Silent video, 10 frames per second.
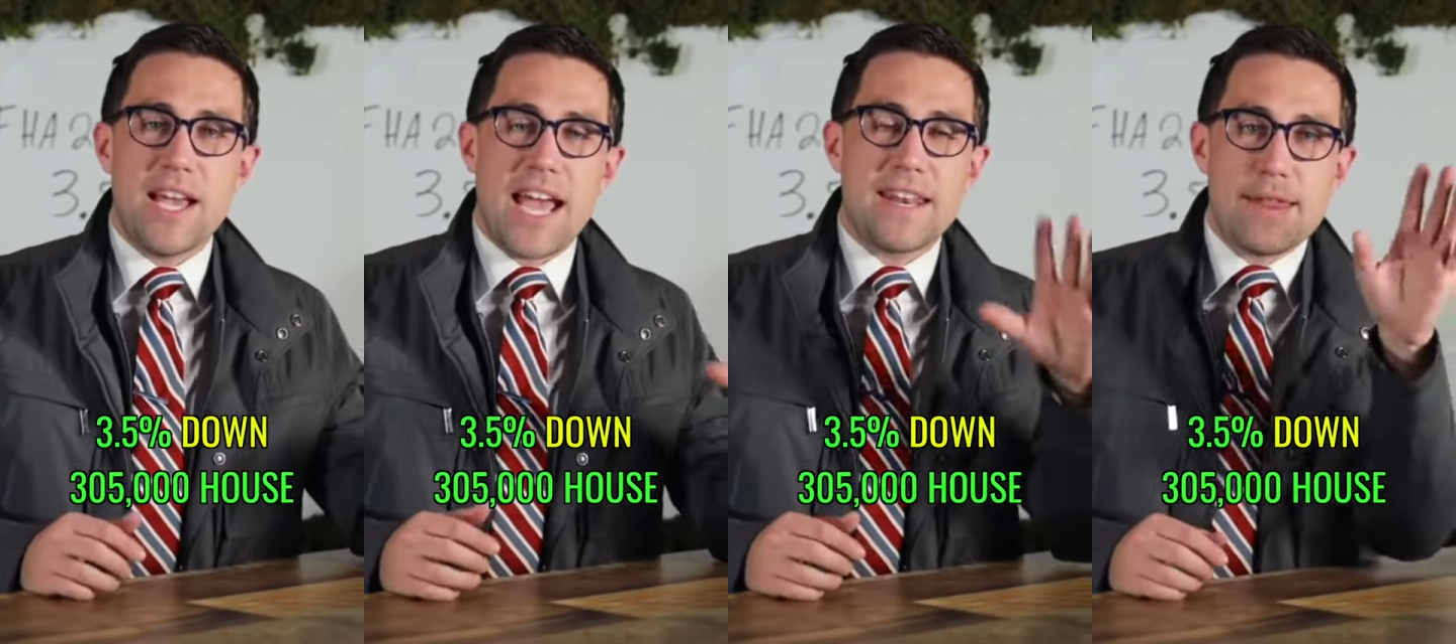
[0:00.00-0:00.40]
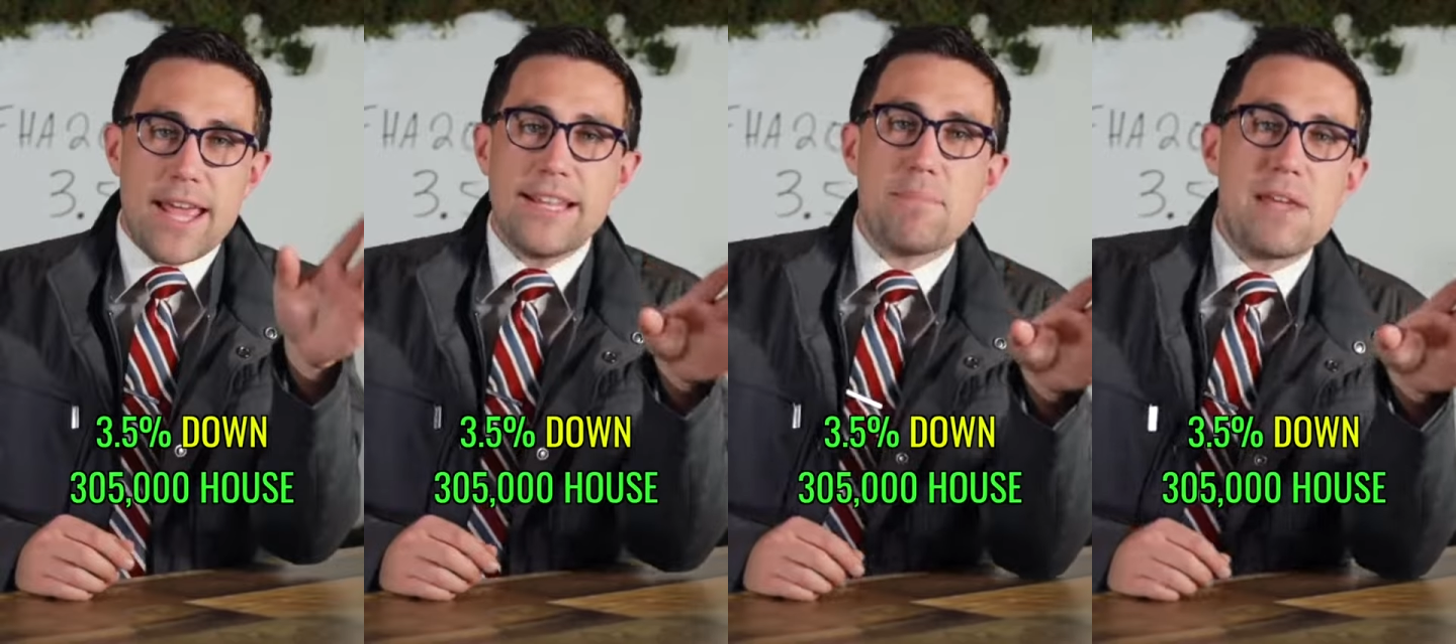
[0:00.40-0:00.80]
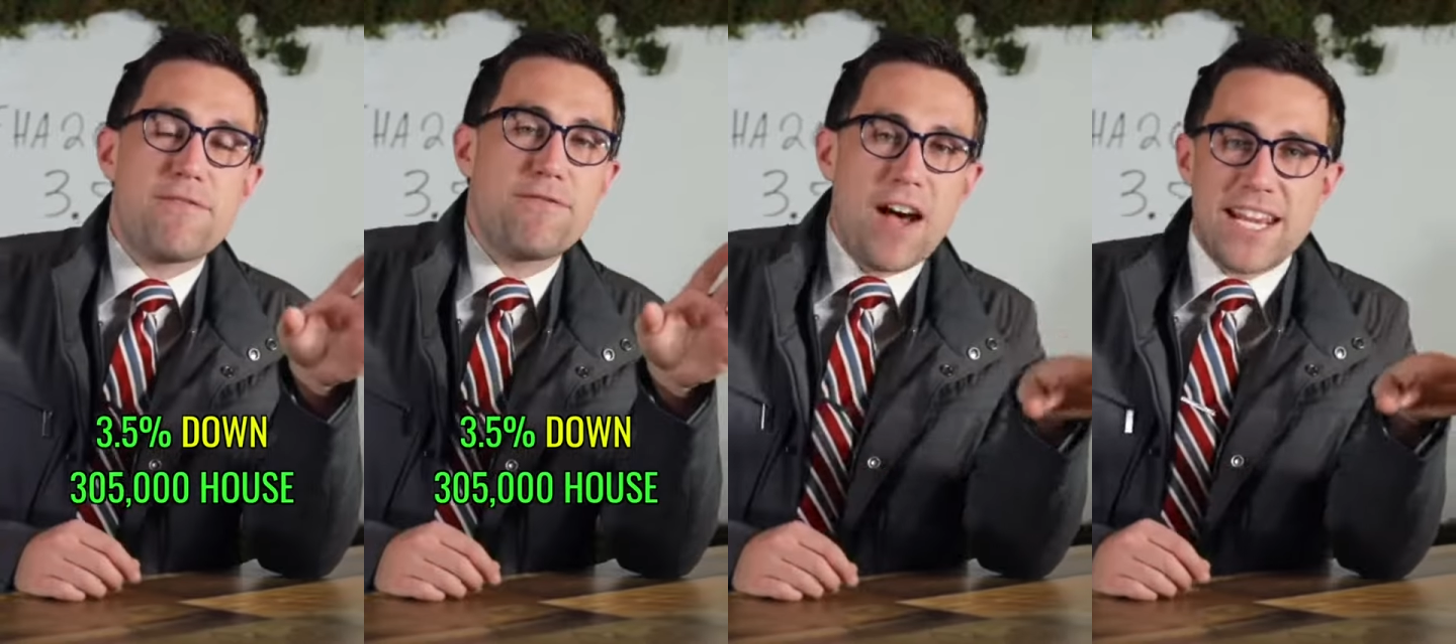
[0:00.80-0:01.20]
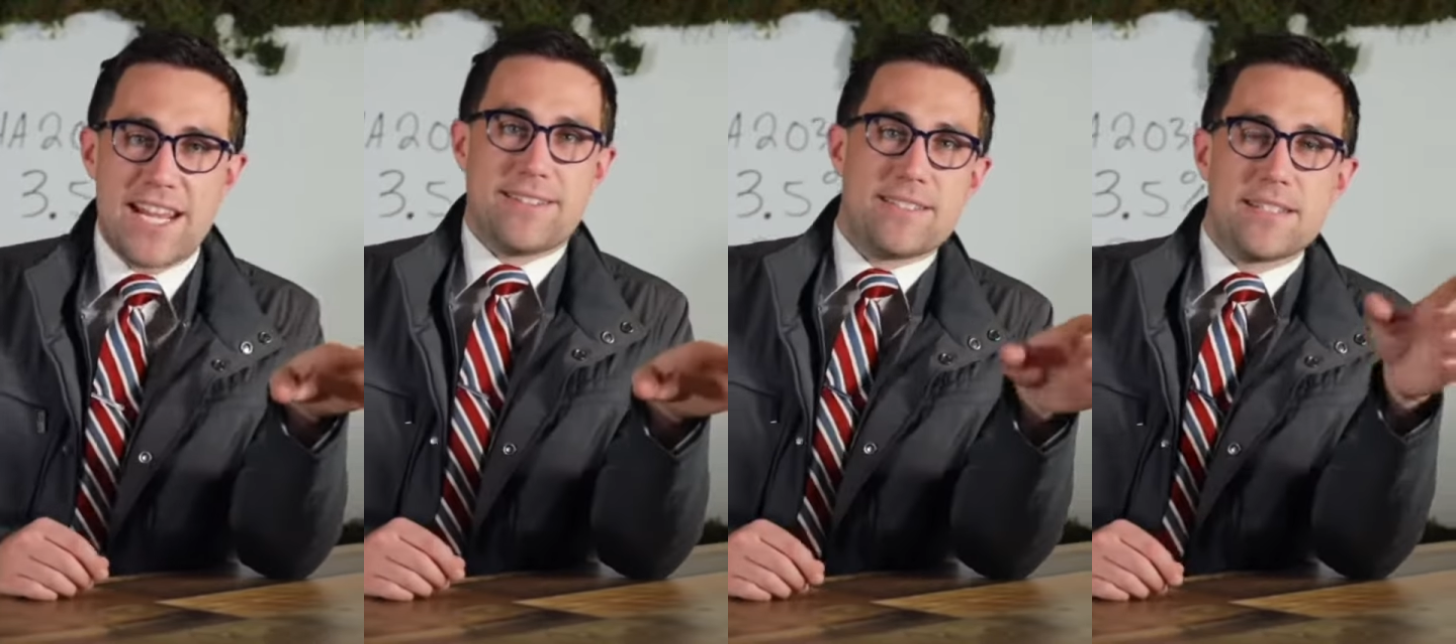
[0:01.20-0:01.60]
and they let me
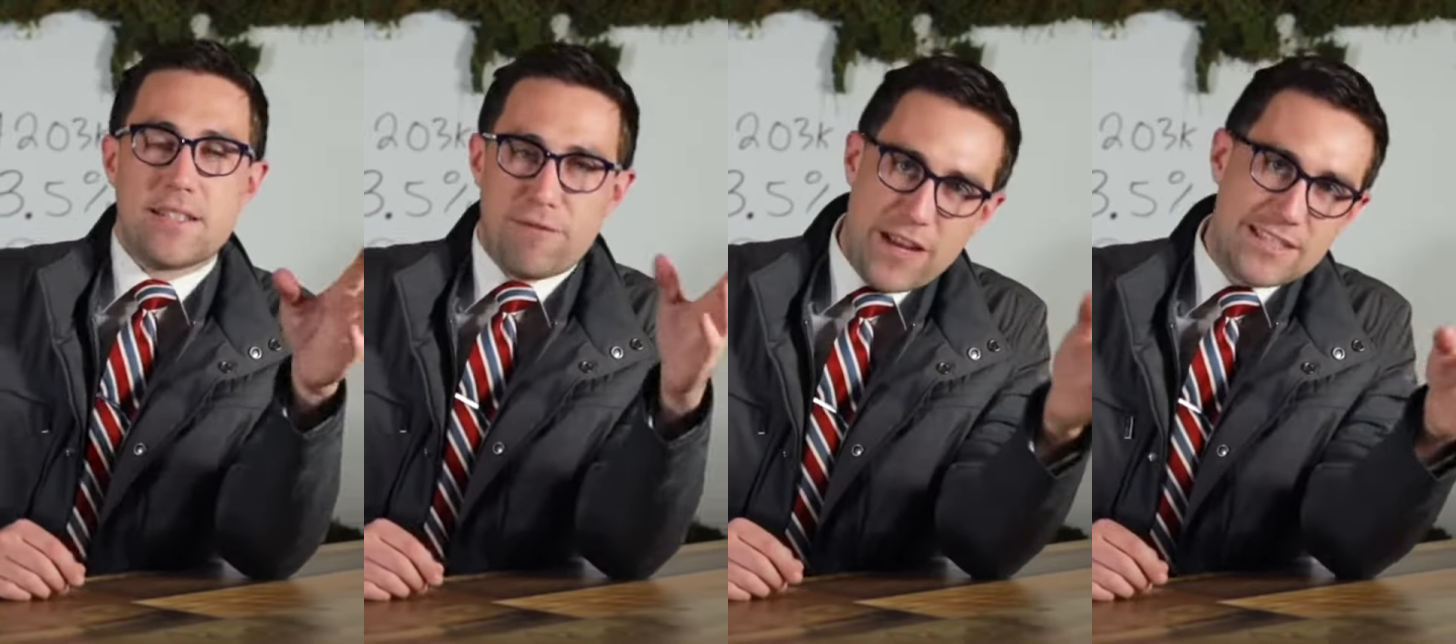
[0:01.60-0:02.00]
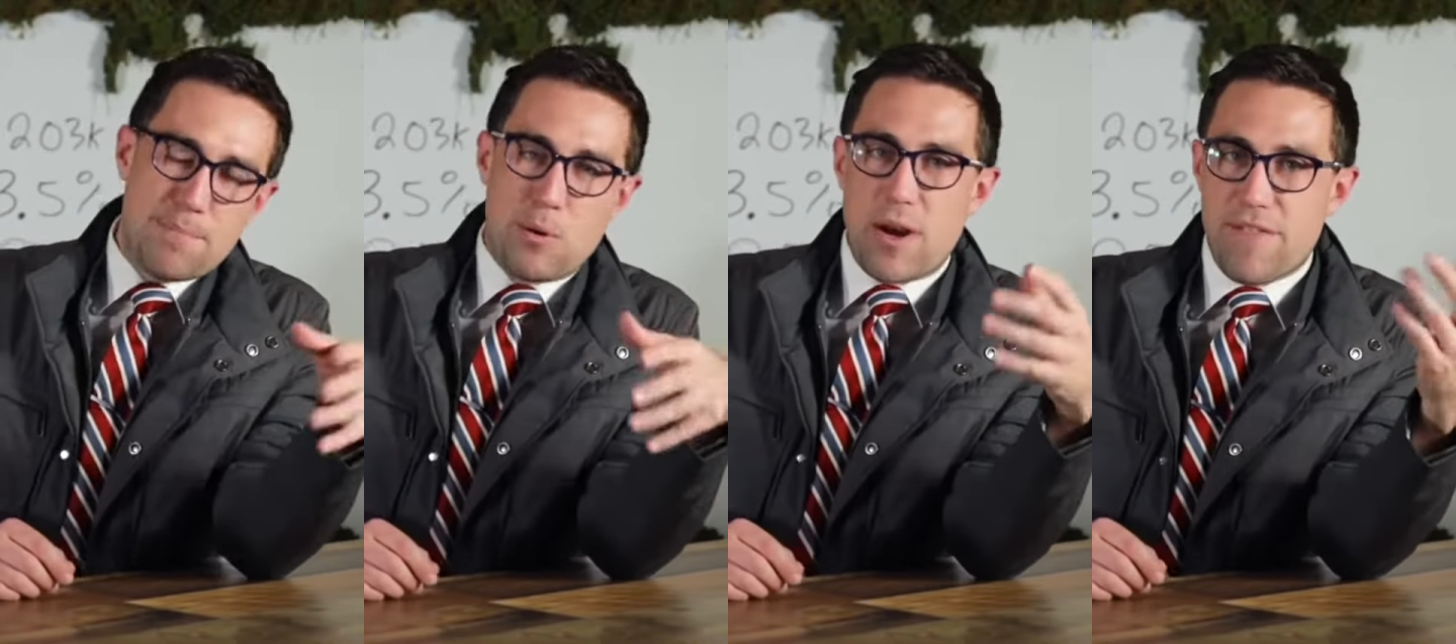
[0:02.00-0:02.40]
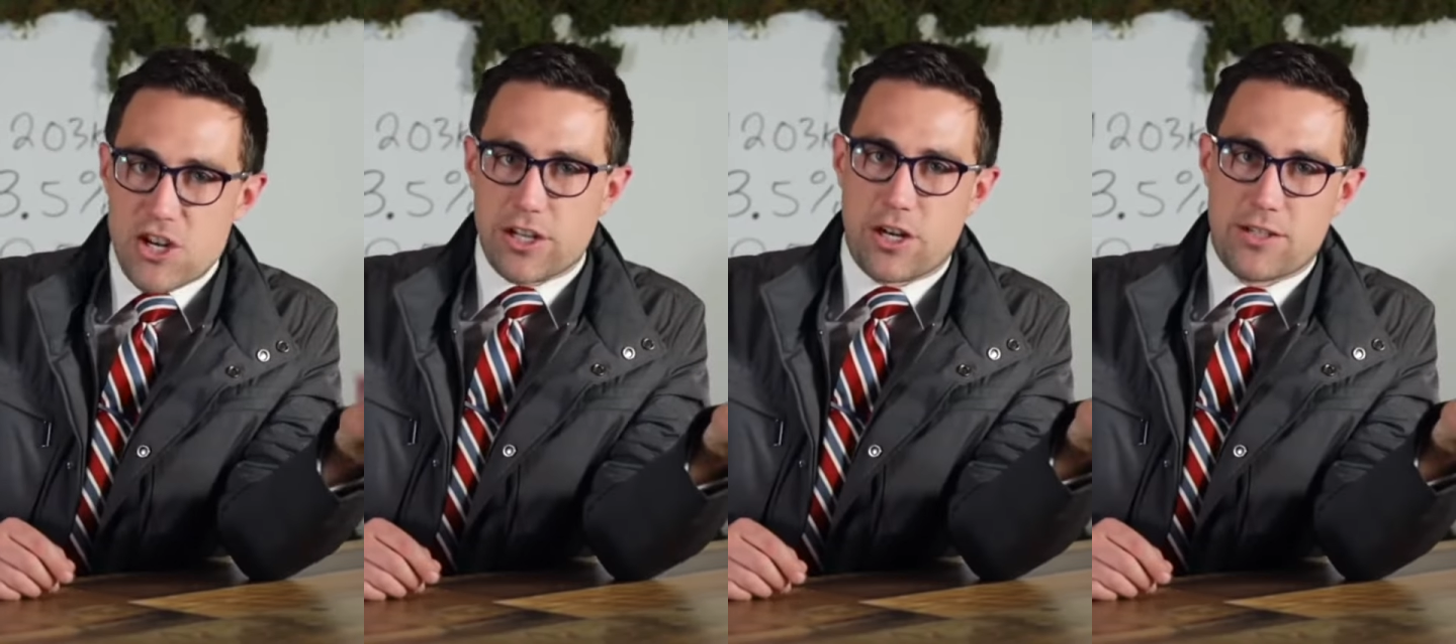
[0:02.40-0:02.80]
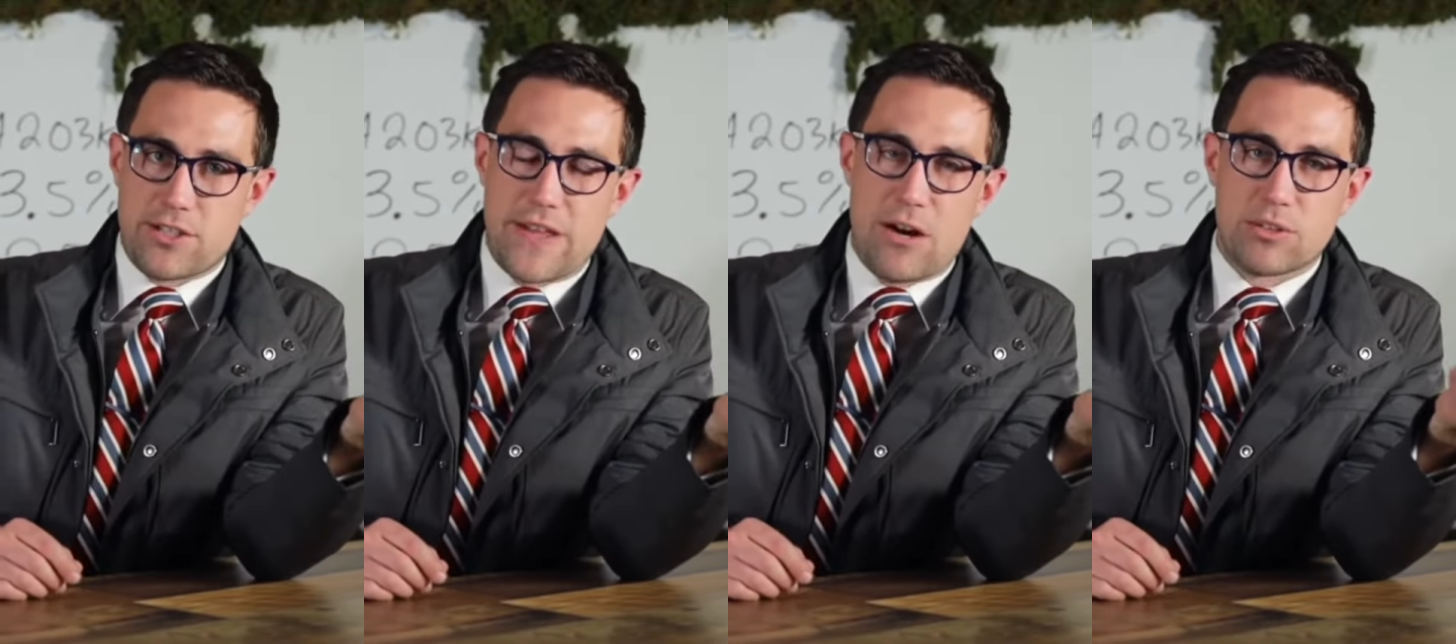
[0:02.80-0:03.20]
finance the fix-up and renovation costs
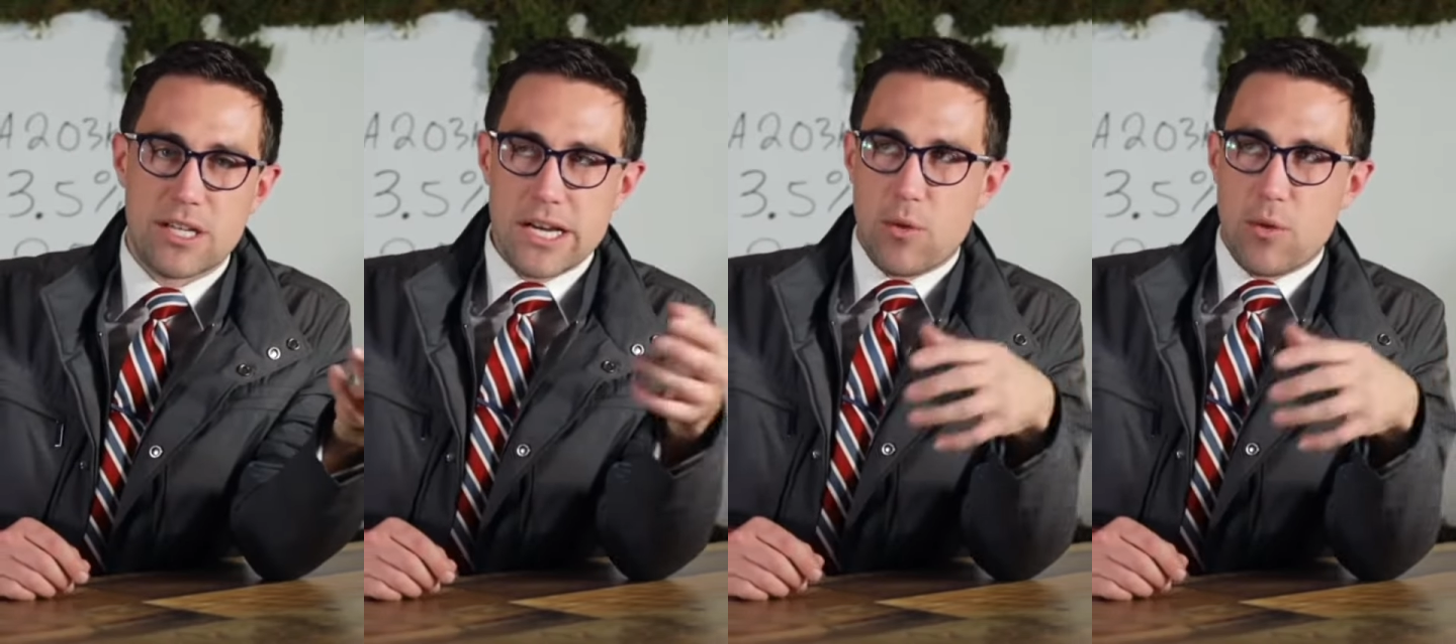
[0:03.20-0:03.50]
on the house.